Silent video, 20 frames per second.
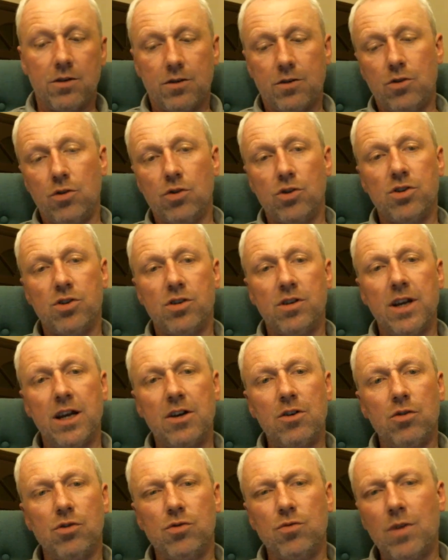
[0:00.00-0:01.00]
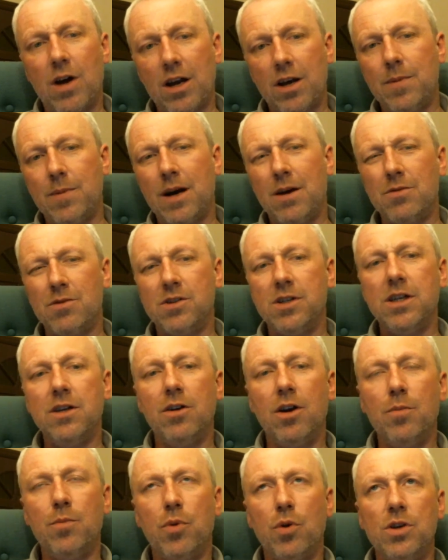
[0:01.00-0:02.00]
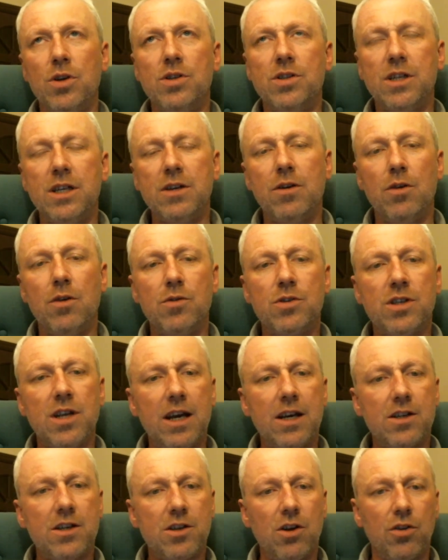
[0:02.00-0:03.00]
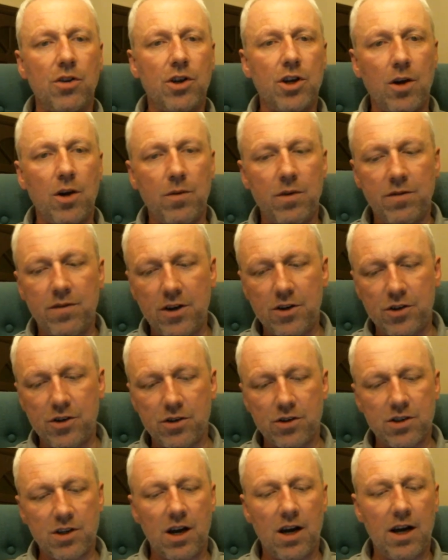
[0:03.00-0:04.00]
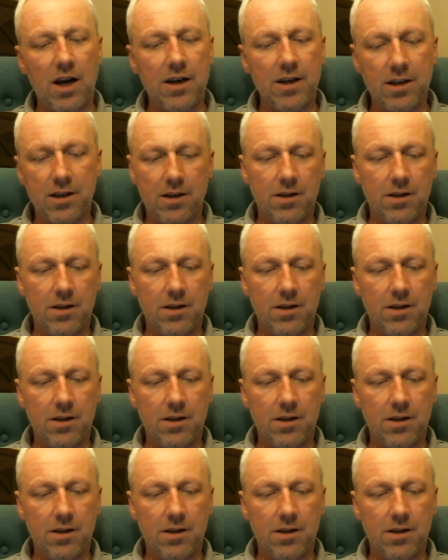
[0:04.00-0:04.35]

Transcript: because nickel's around about 0.06 on the coefficient side.